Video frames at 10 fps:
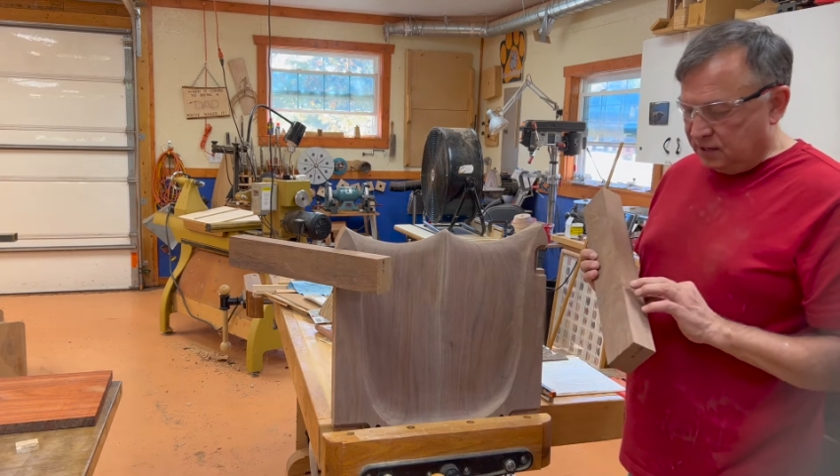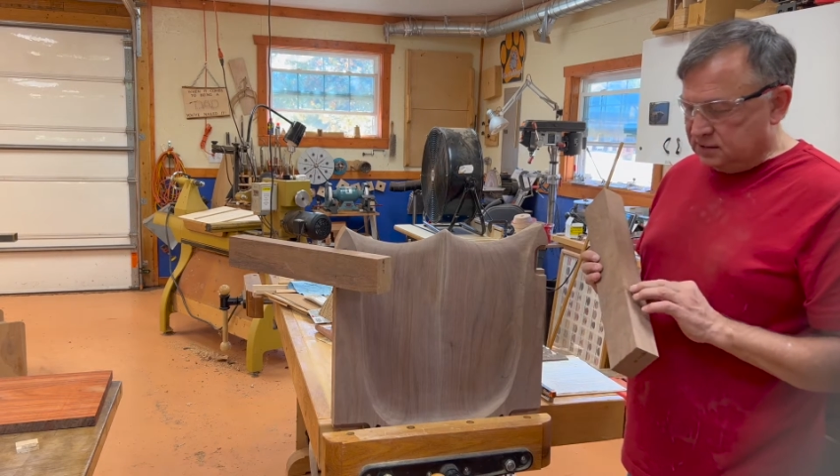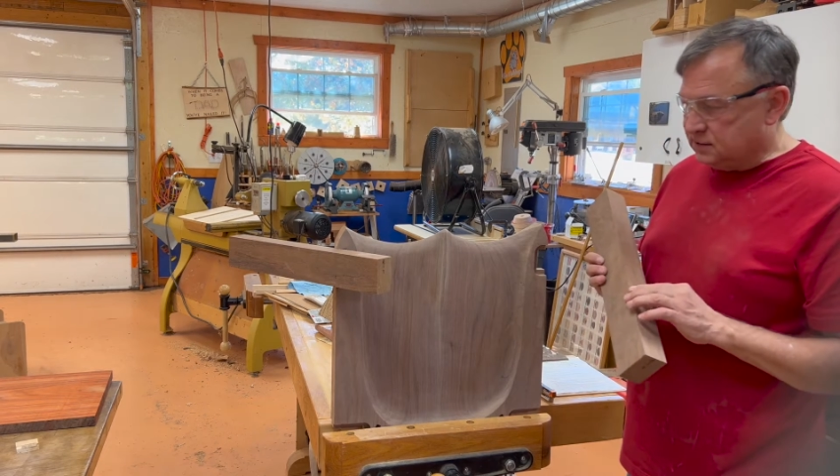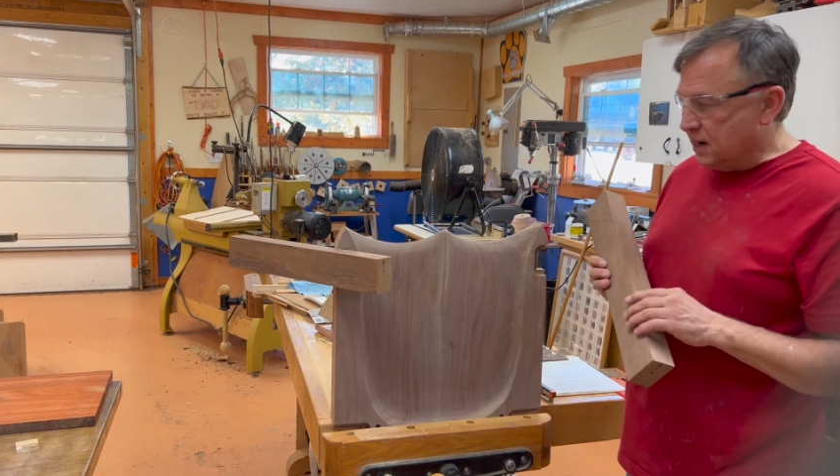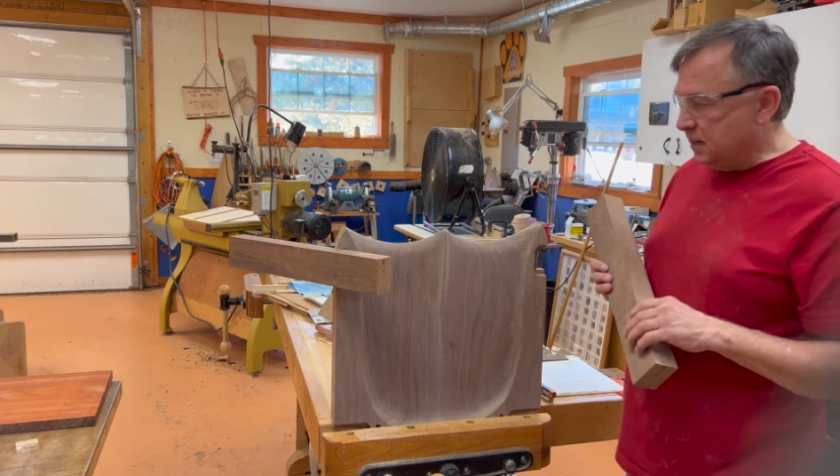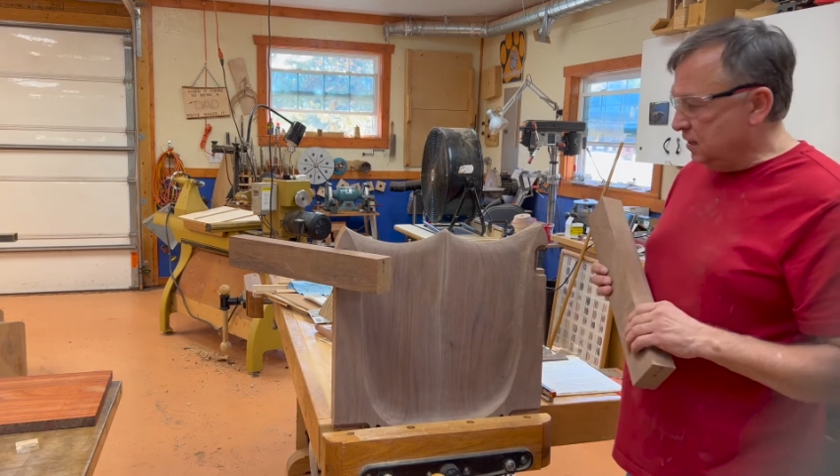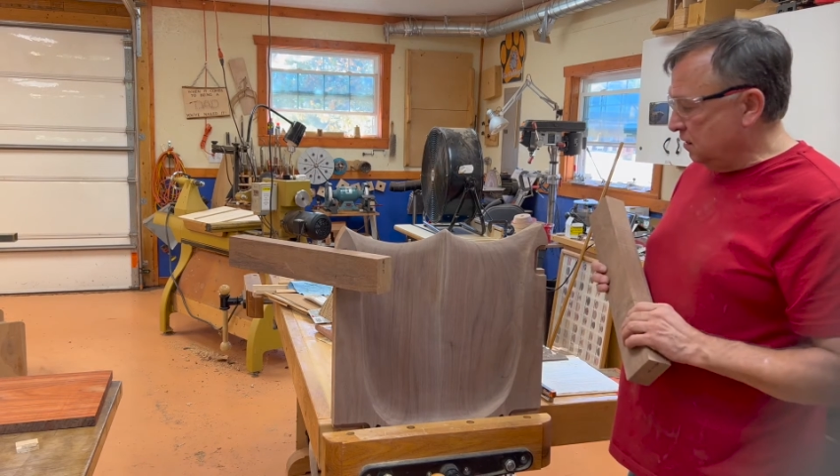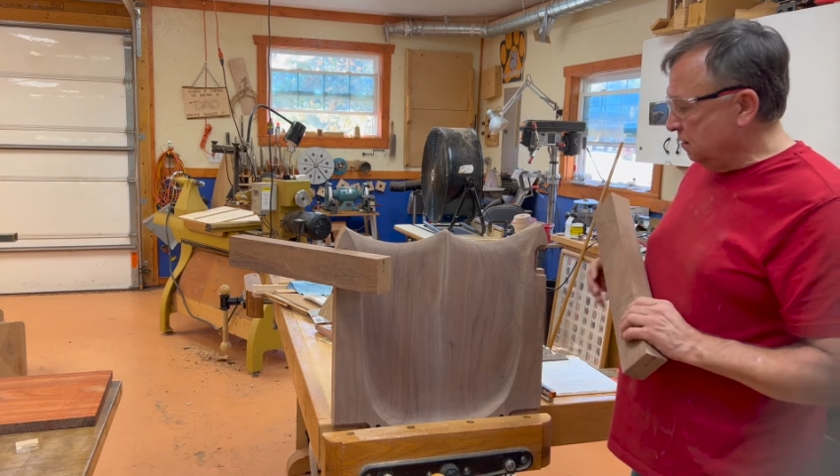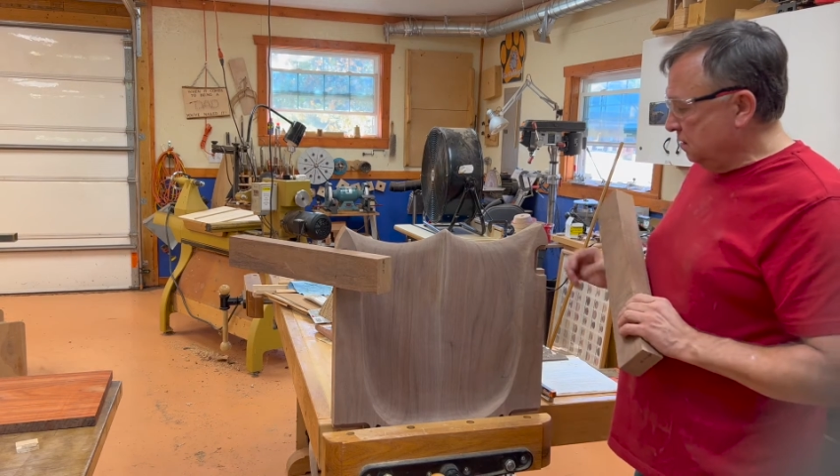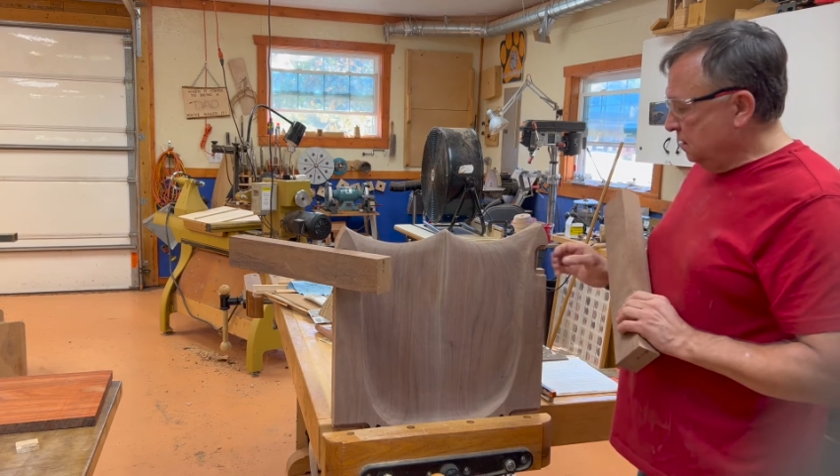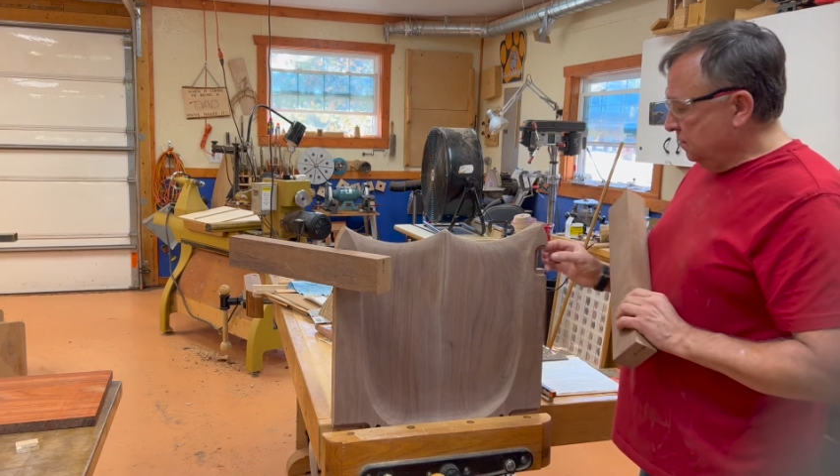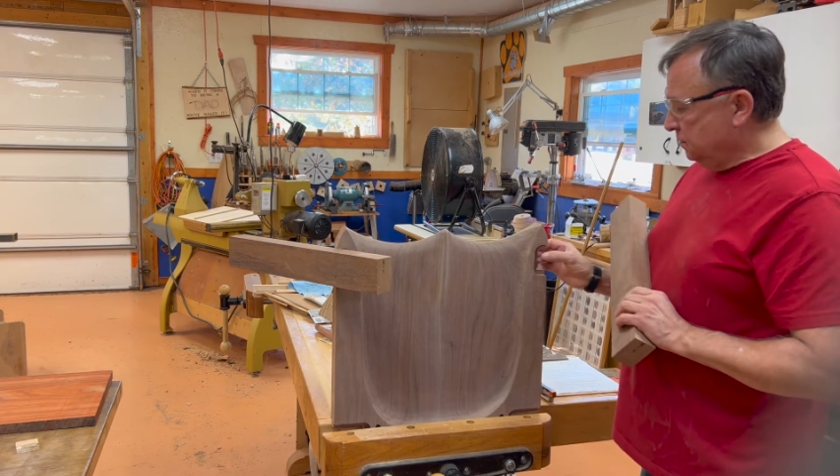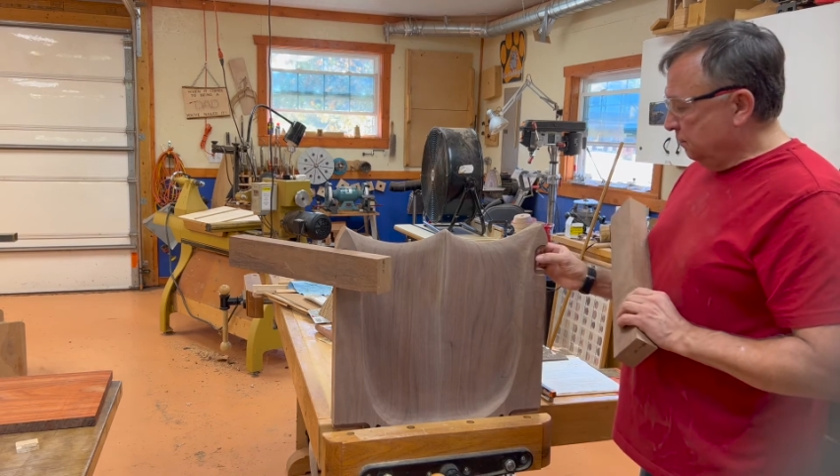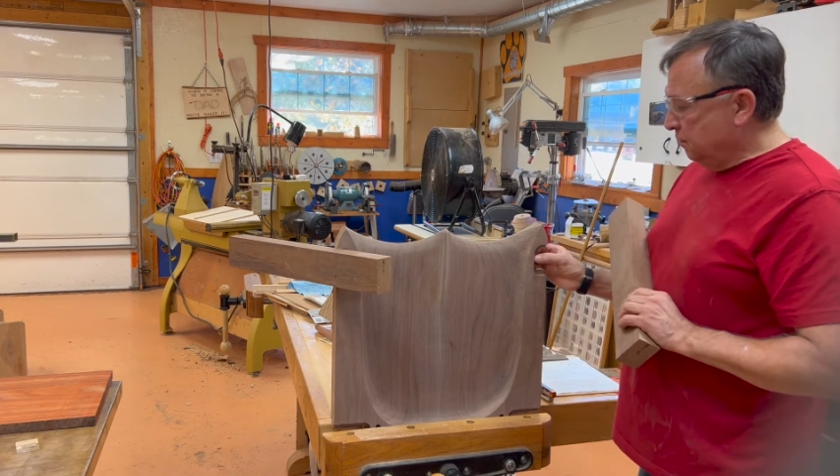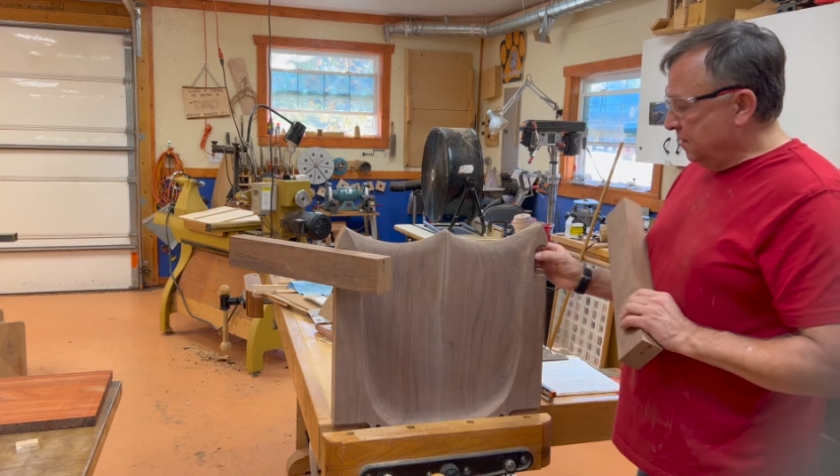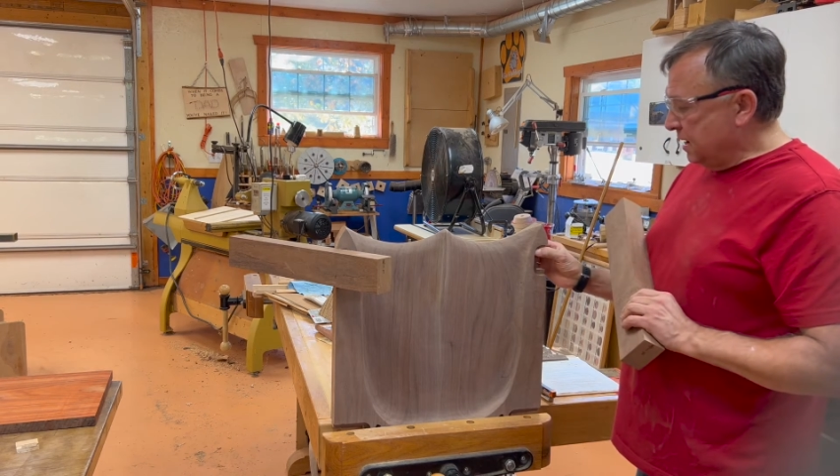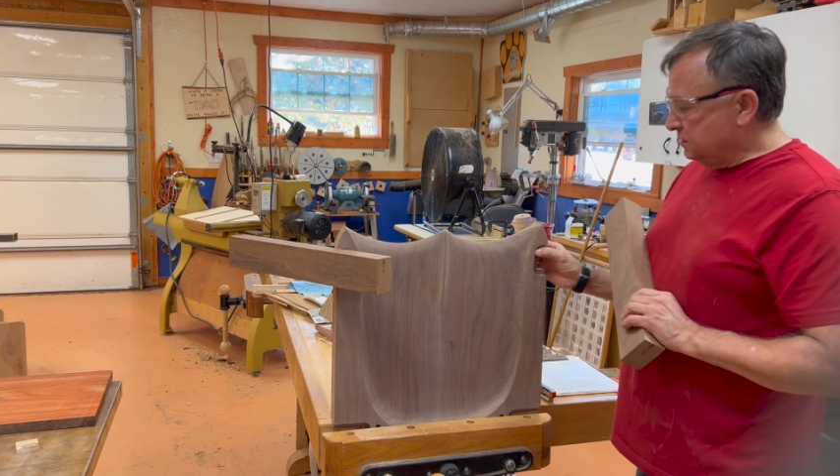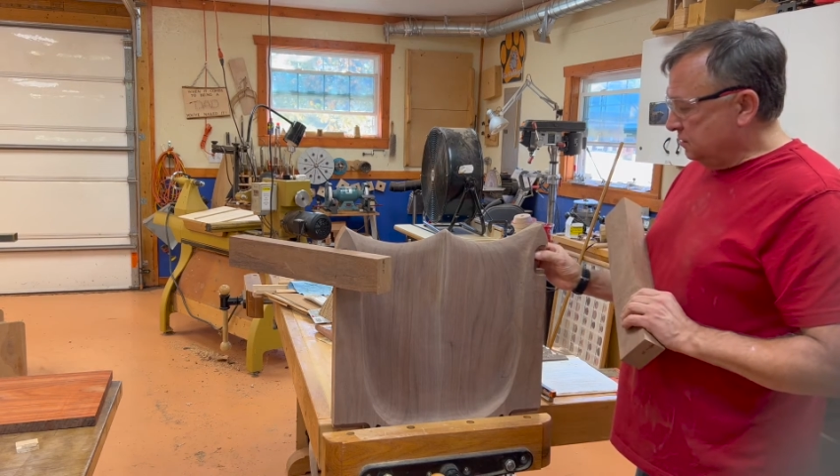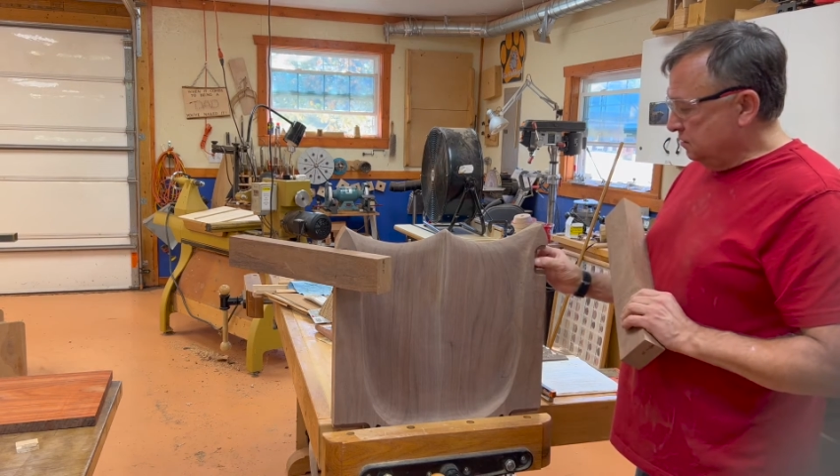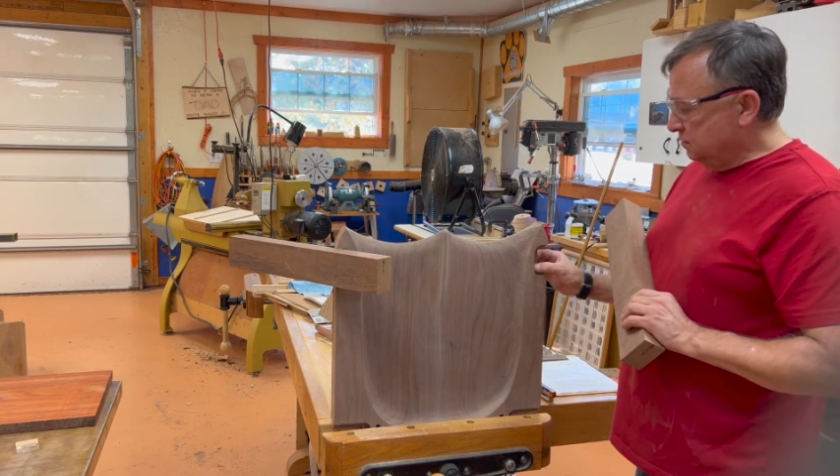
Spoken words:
inside here that will match